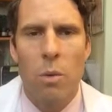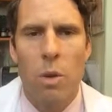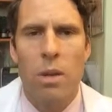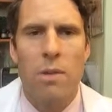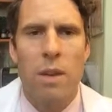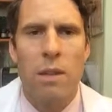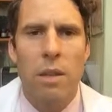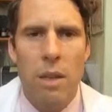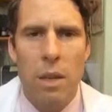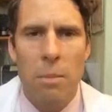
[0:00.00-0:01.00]
what is
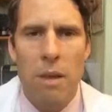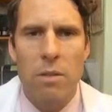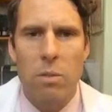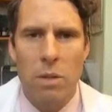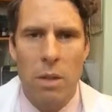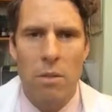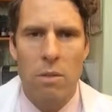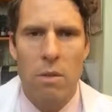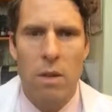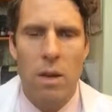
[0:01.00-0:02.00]
ailing them as it
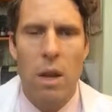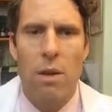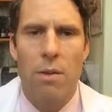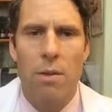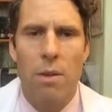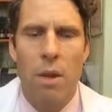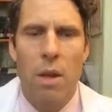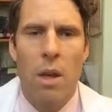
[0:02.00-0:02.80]
relates to their health.